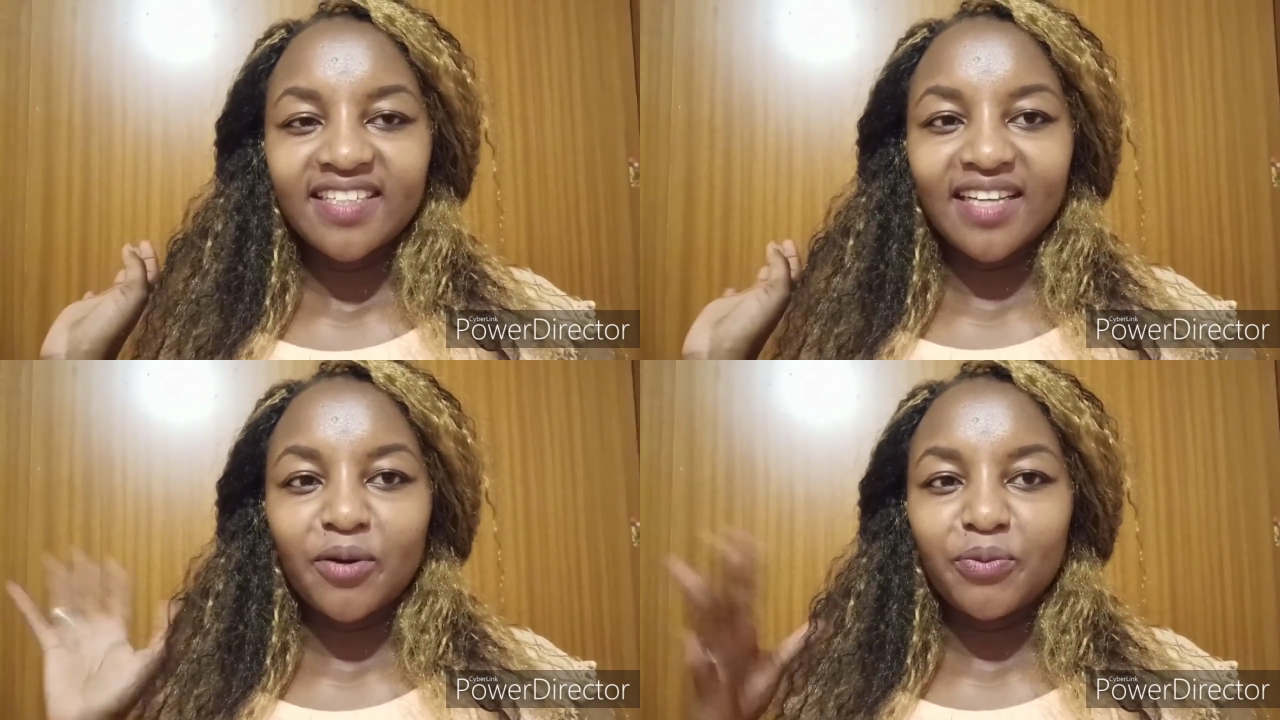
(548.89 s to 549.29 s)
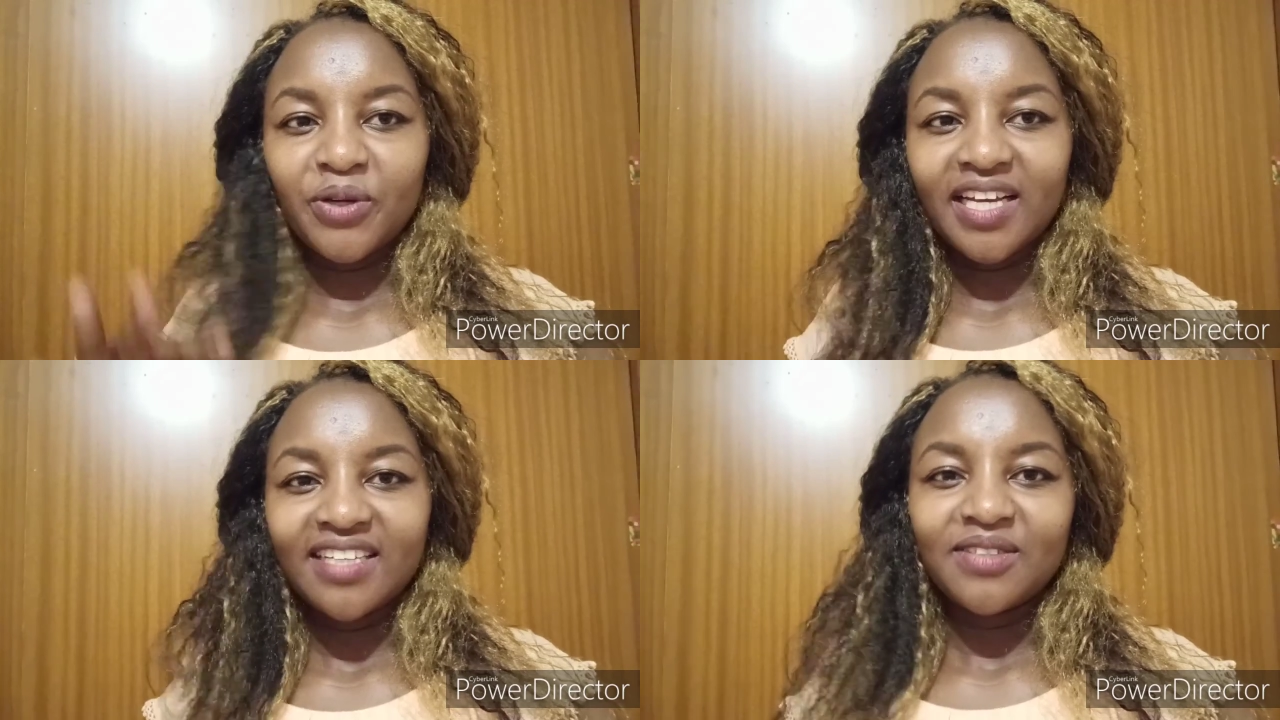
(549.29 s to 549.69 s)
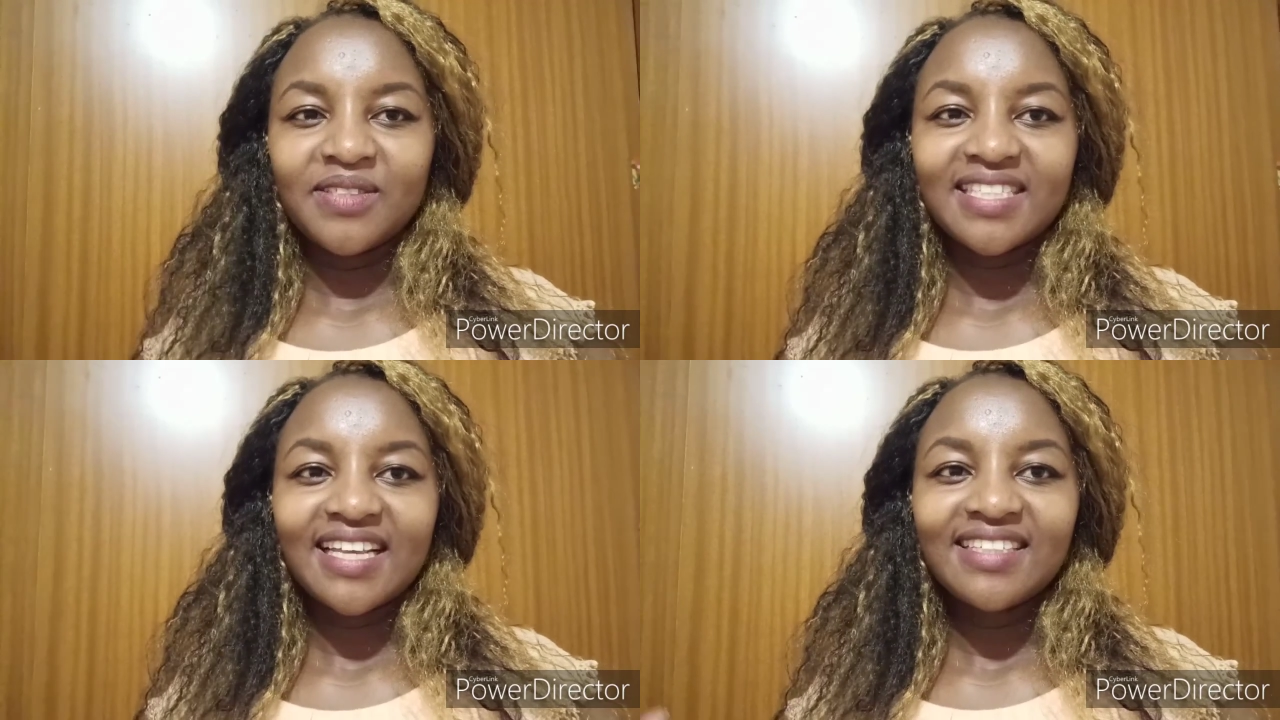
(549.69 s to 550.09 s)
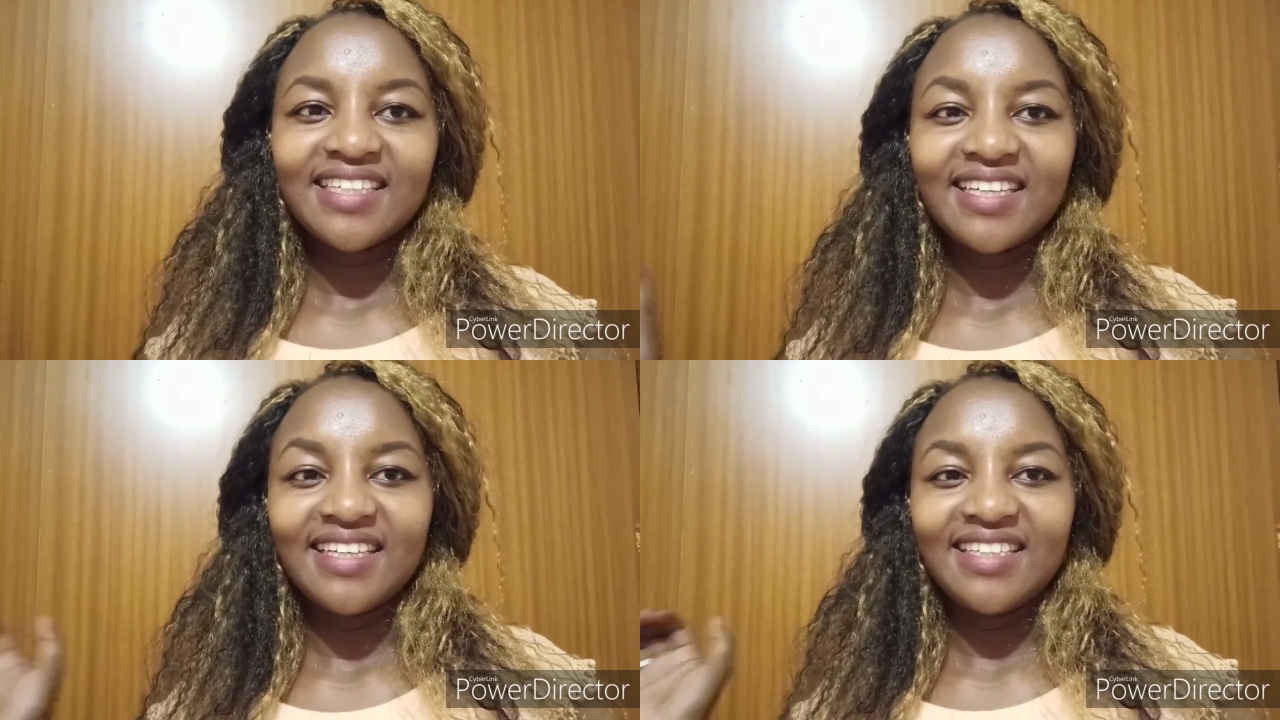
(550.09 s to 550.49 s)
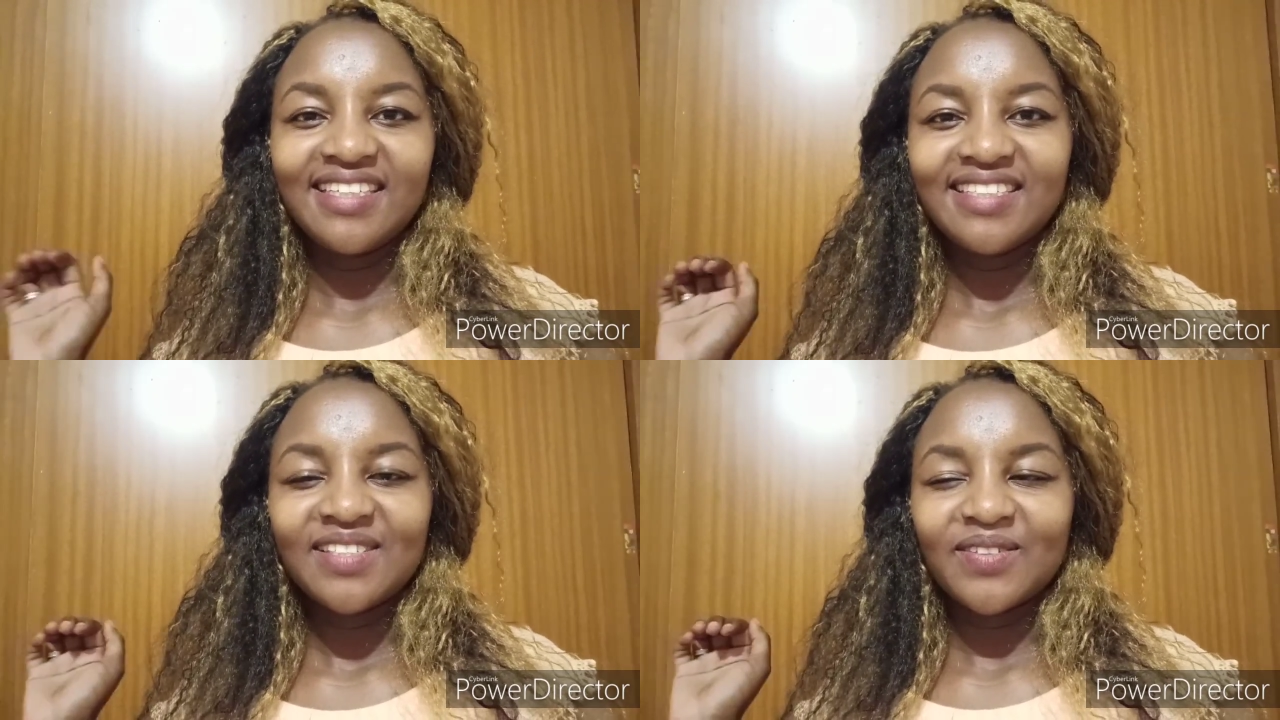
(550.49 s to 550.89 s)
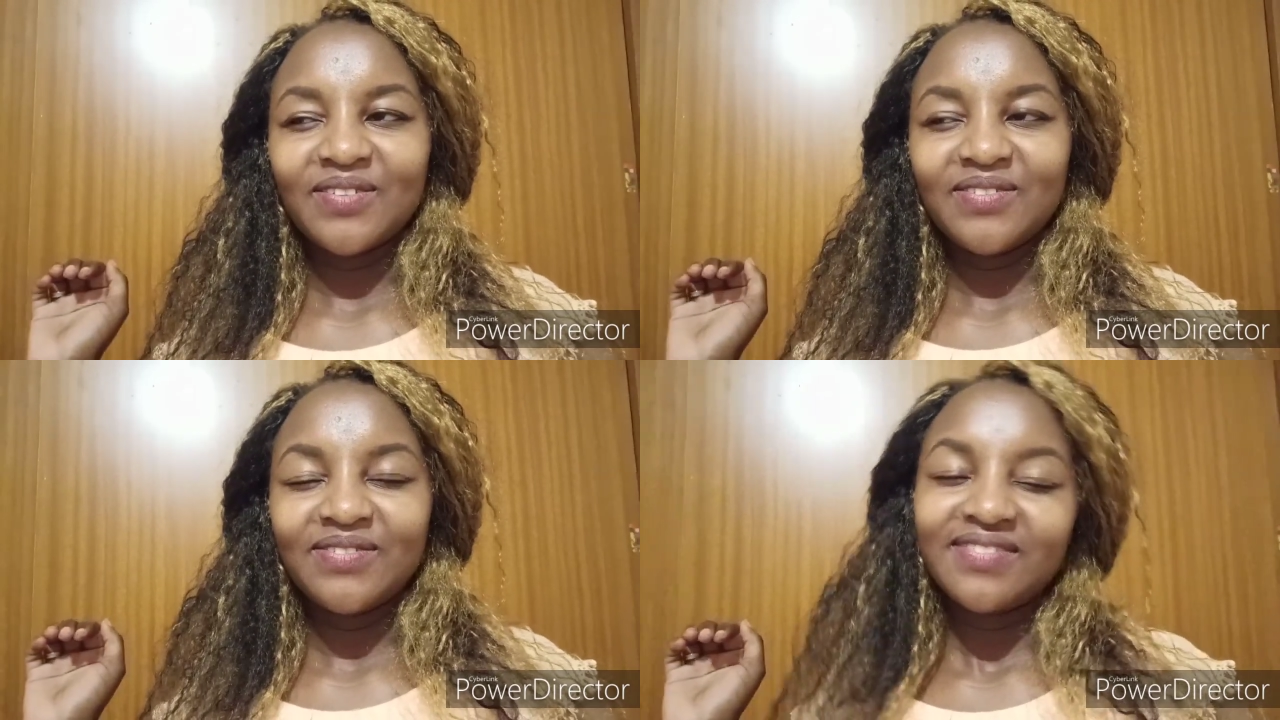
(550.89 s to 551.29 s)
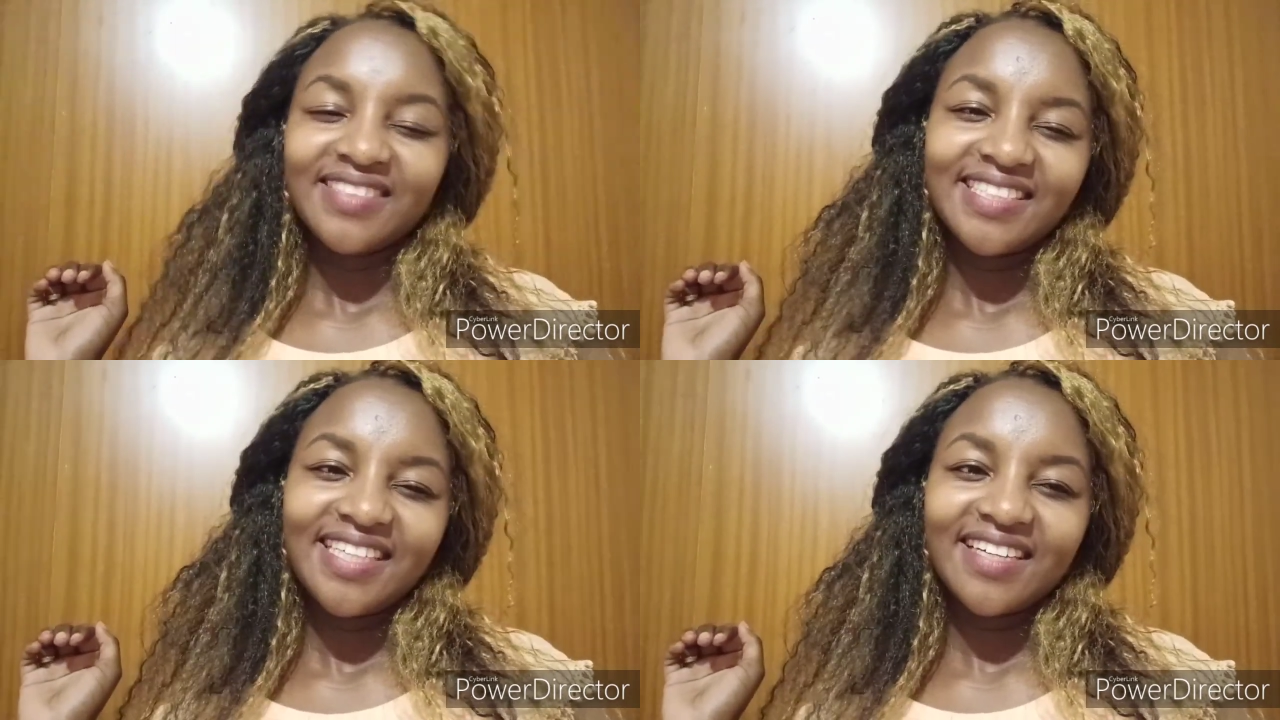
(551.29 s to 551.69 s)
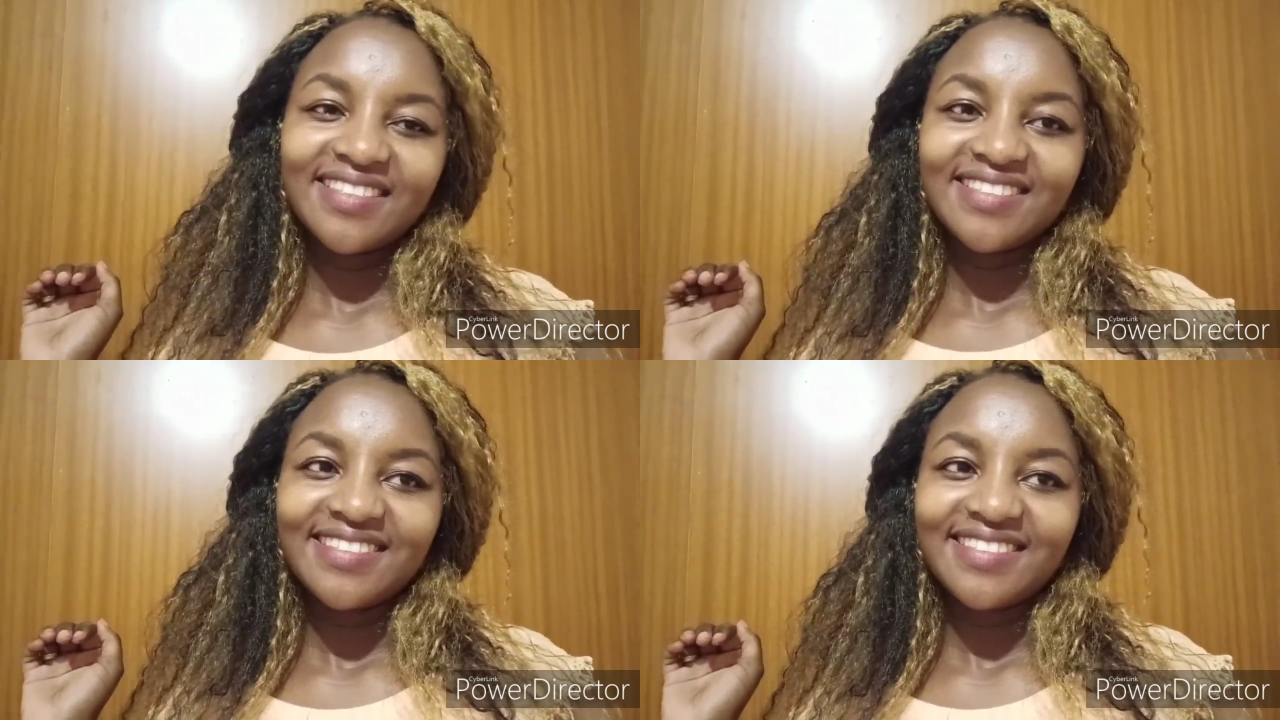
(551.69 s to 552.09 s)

and I hope you had a good Sunday. So, yeah.